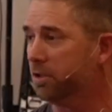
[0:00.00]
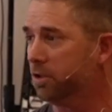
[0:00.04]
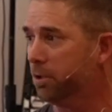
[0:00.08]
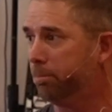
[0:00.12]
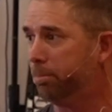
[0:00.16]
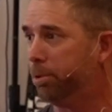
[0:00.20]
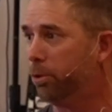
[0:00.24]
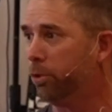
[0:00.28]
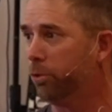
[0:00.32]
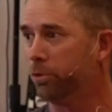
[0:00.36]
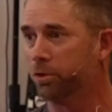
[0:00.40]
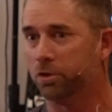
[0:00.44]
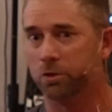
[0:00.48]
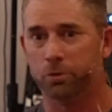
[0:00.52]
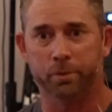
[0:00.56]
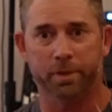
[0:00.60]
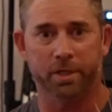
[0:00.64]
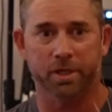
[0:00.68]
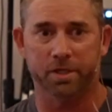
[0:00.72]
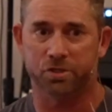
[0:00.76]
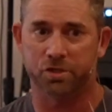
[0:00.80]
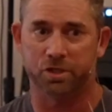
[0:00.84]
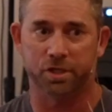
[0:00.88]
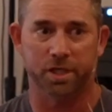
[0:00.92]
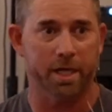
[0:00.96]
The poor and the
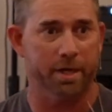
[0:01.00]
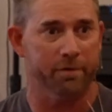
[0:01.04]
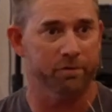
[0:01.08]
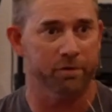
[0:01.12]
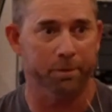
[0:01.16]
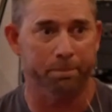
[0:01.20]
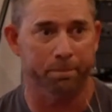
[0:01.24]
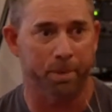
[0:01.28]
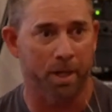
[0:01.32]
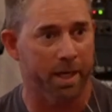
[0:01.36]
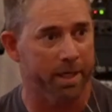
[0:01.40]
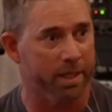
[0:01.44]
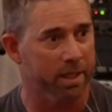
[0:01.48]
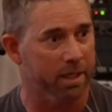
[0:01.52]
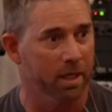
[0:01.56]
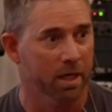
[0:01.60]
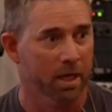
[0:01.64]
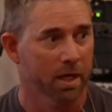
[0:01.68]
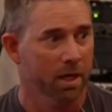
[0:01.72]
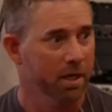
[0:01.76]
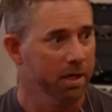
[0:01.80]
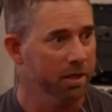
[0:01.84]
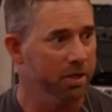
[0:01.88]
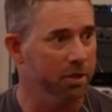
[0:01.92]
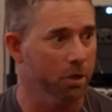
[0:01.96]
rich and everybody,
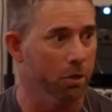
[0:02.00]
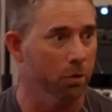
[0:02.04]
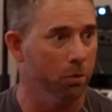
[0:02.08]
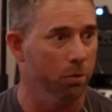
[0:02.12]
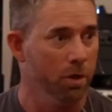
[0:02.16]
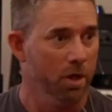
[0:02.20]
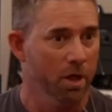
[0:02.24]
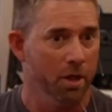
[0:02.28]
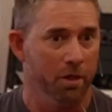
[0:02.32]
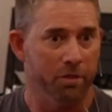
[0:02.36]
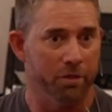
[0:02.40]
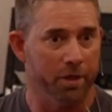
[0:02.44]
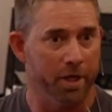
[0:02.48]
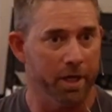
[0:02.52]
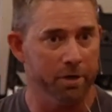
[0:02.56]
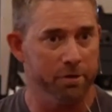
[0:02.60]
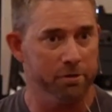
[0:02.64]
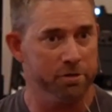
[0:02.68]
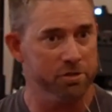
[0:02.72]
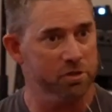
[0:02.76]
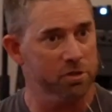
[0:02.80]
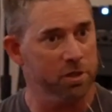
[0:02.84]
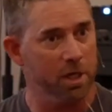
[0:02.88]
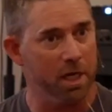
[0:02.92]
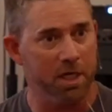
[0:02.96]
you know, they're
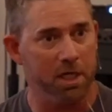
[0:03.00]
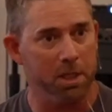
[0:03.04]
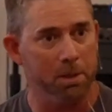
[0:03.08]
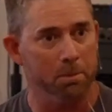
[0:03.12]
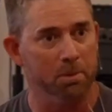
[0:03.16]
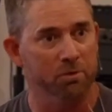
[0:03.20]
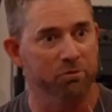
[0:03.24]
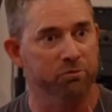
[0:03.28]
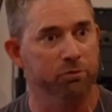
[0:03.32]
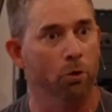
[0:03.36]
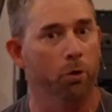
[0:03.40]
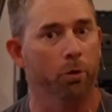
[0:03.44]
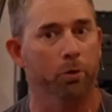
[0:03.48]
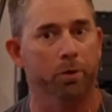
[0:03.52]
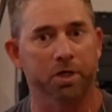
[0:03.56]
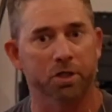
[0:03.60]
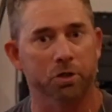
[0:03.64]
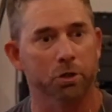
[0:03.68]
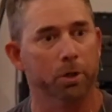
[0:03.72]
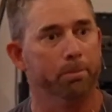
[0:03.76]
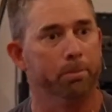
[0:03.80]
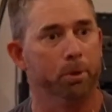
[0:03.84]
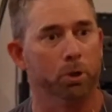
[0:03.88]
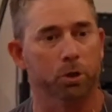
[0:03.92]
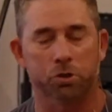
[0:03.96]
standing before it and
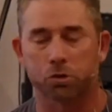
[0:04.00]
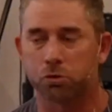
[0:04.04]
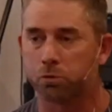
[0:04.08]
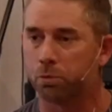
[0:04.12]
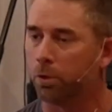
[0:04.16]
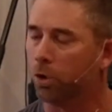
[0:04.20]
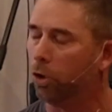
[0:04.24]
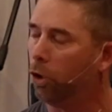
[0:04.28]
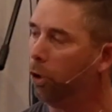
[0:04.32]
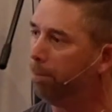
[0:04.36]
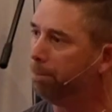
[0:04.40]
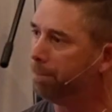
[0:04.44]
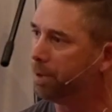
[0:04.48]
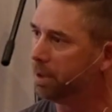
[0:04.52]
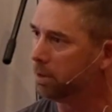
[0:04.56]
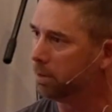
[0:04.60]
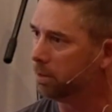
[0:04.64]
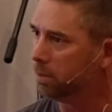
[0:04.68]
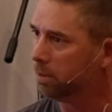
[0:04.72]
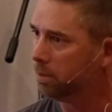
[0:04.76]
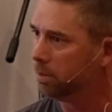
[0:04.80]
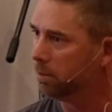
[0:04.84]
the books were open.